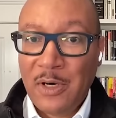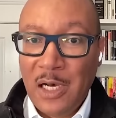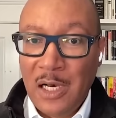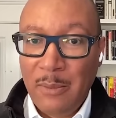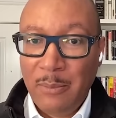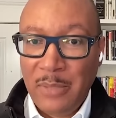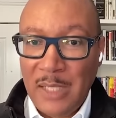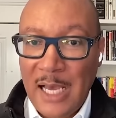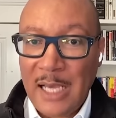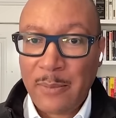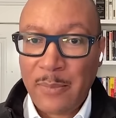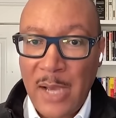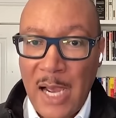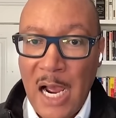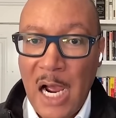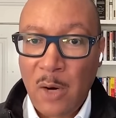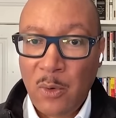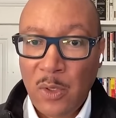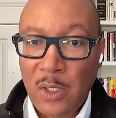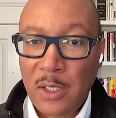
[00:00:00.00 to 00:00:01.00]
on Black
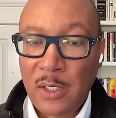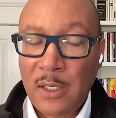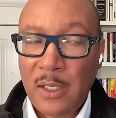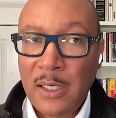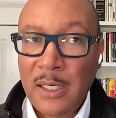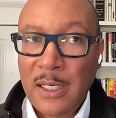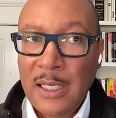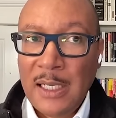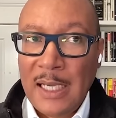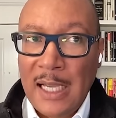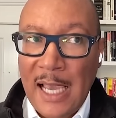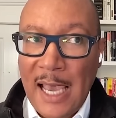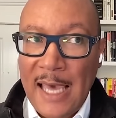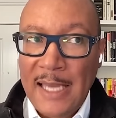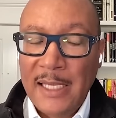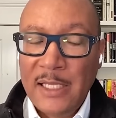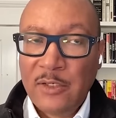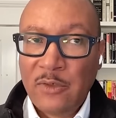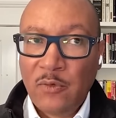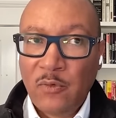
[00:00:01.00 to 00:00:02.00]
Power and
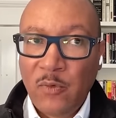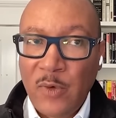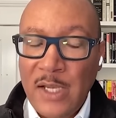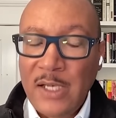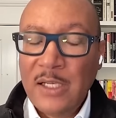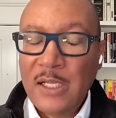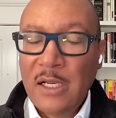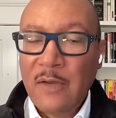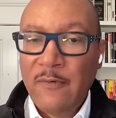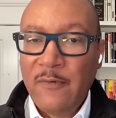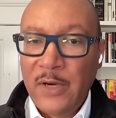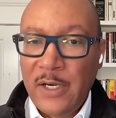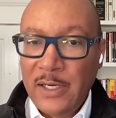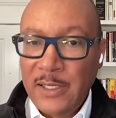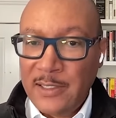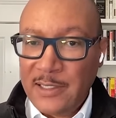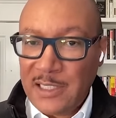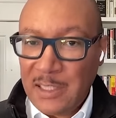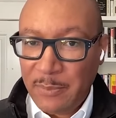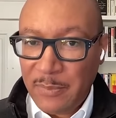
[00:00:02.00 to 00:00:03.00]
it's written in a very
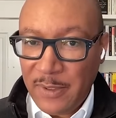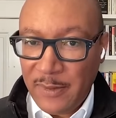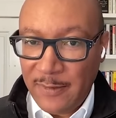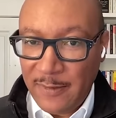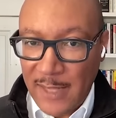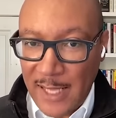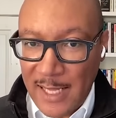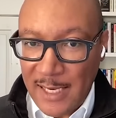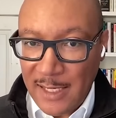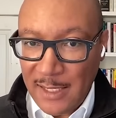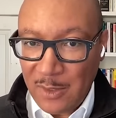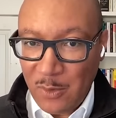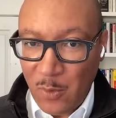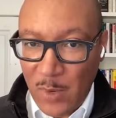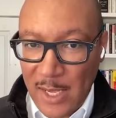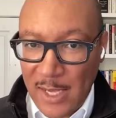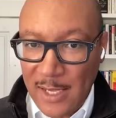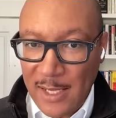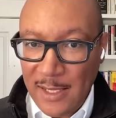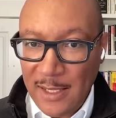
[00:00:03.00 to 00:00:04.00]
sympathetic
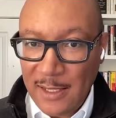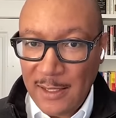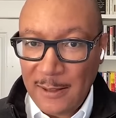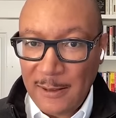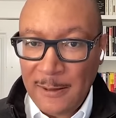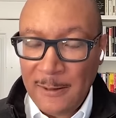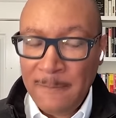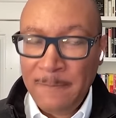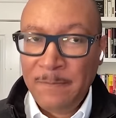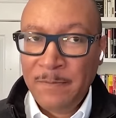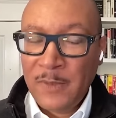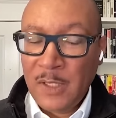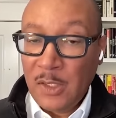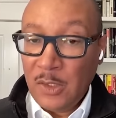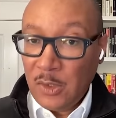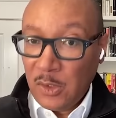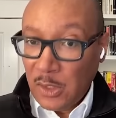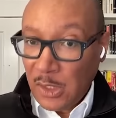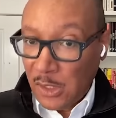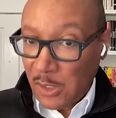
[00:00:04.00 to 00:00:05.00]
way.
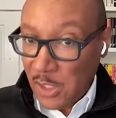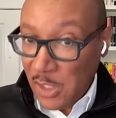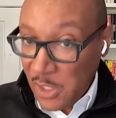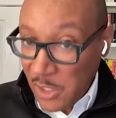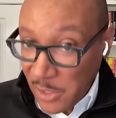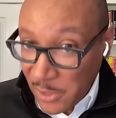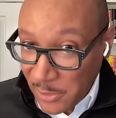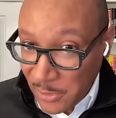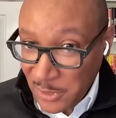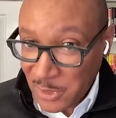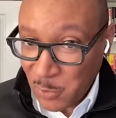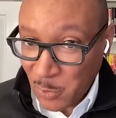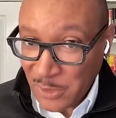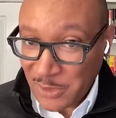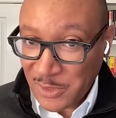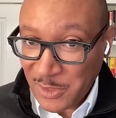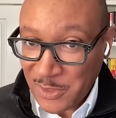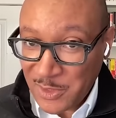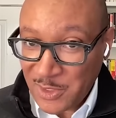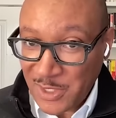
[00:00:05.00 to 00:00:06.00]
He hears what
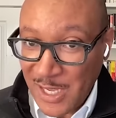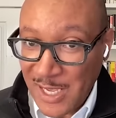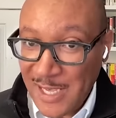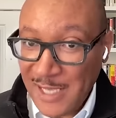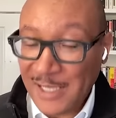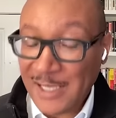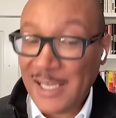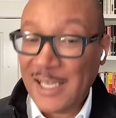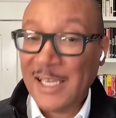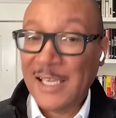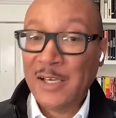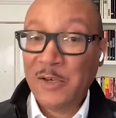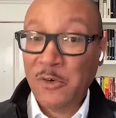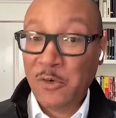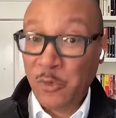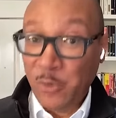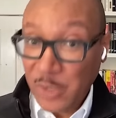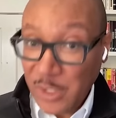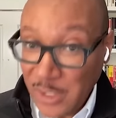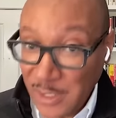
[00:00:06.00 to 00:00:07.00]
they're saying. He
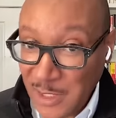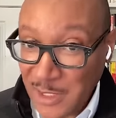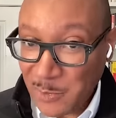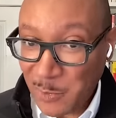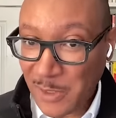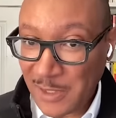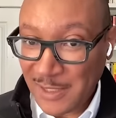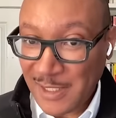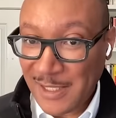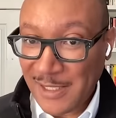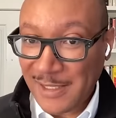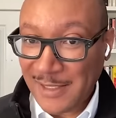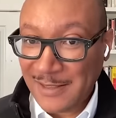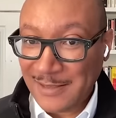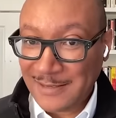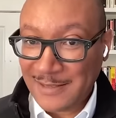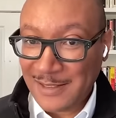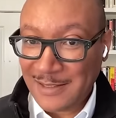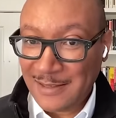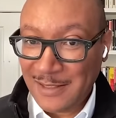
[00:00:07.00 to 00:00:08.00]
agrees with
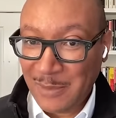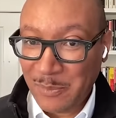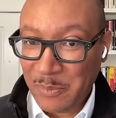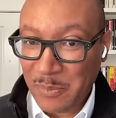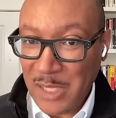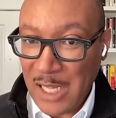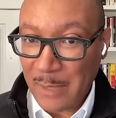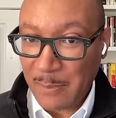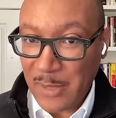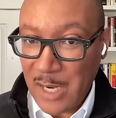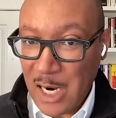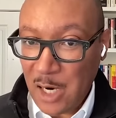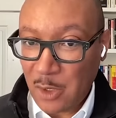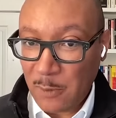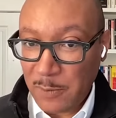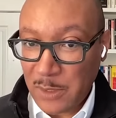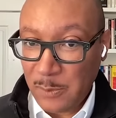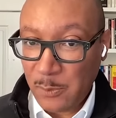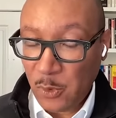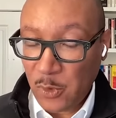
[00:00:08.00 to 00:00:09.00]
things that the power
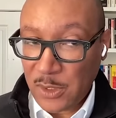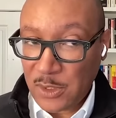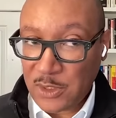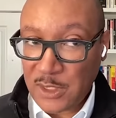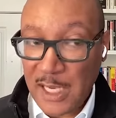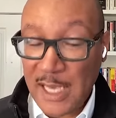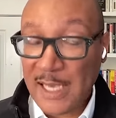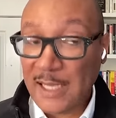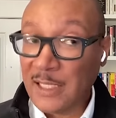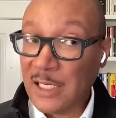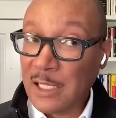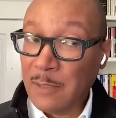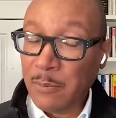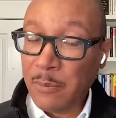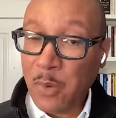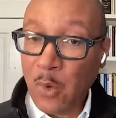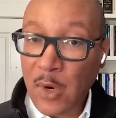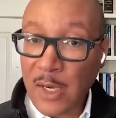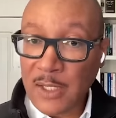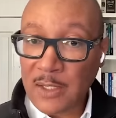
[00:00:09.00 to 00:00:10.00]
people are saying. And he
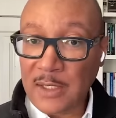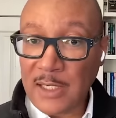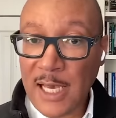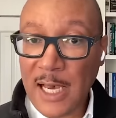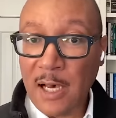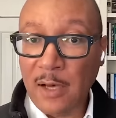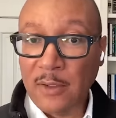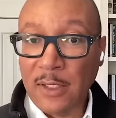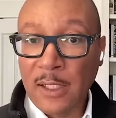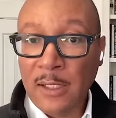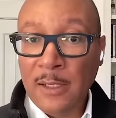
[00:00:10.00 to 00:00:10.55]
points out,